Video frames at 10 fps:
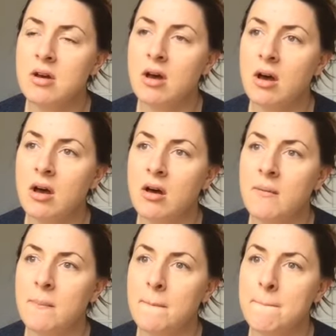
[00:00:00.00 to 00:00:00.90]

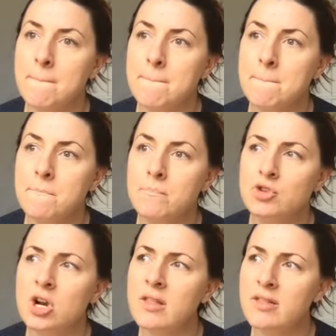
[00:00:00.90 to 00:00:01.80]
Trying
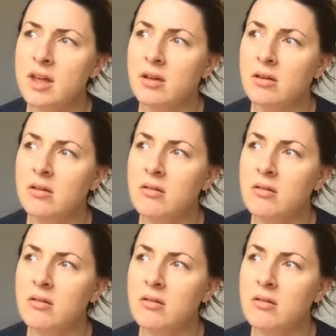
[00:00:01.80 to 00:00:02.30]
to think.